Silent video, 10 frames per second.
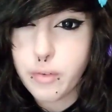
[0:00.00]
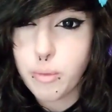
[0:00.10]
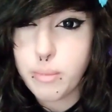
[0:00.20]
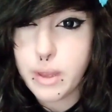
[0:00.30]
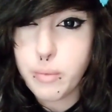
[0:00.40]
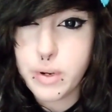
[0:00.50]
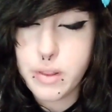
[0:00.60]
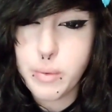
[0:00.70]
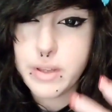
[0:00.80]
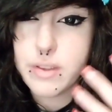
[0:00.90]
For me, one
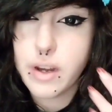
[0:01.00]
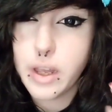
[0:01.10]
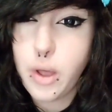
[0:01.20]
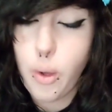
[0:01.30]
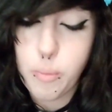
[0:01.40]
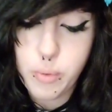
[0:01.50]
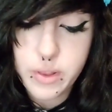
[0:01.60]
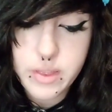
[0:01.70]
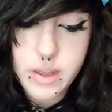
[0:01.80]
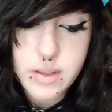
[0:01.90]
of the ways that I cope
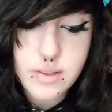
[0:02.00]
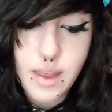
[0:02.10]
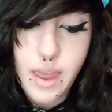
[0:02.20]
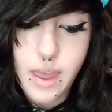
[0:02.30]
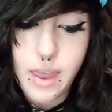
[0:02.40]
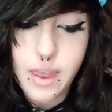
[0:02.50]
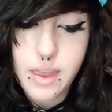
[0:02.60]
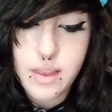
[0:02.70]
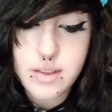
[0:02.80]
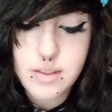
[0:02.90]
with this
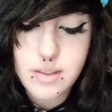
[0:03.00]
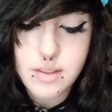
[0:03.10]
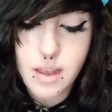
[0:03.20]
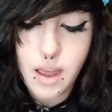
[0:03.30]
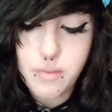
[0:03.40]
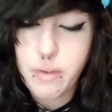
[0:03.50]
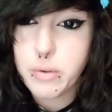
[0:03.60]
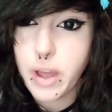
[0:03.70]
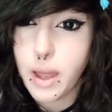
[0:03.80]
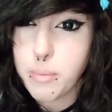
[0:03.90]
is I
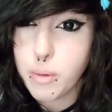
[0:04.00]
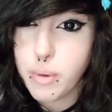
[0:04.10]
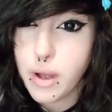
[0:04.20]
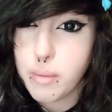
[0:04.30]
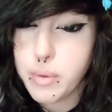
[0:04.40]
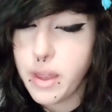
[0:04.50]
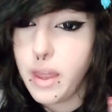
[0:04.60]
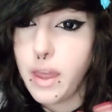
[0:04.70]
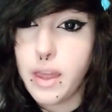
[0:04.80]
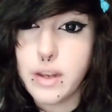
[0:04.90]
found Hyperpop,
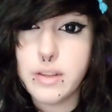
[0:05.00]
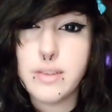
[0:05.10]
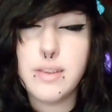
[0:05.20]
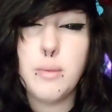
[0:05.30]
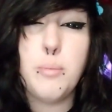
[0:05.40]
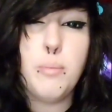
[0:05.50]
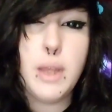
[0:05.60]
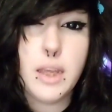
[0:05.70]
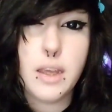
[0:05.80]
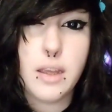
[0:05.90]
and to
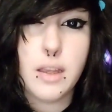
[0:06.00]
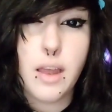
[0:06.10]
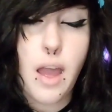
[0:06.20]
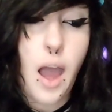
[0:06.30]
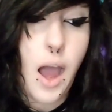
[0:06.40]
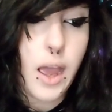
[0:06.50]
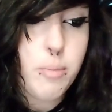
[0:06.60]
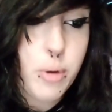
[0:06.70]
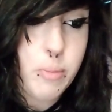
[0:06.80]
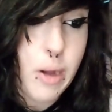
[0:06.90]
me,
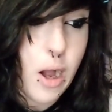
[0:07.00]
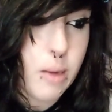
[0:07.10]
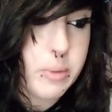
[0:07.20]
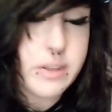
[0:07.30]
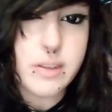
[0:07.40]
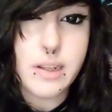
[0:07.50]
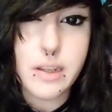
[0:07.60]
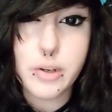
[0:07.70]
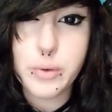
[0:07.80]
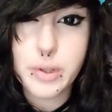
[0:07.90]
Hyperpop is
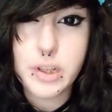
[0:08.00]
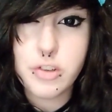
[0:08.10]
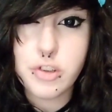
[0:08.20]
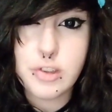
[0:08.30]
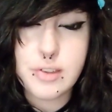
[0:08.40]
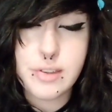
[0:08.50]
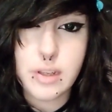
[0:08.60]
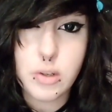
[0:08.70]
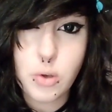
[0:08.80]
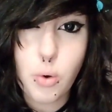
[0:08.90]
literally just
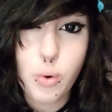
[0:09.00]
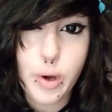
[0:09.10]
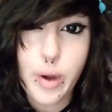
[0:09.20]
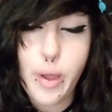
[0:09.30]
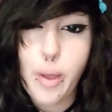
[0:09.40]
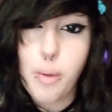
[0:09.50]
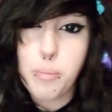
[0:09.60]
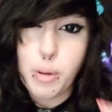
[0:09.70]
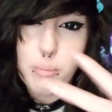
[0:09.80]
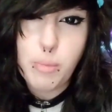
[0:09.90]
scenecore
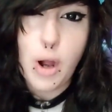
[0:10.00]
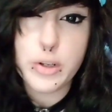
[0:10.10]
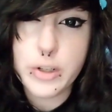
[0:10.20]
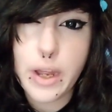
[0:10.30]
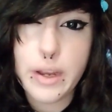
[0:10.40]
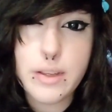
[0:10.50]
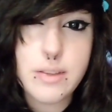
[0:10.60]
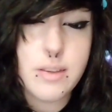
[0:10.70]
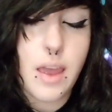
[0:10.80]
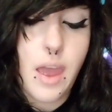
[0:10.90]
but
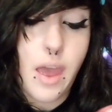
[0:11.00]
modernized,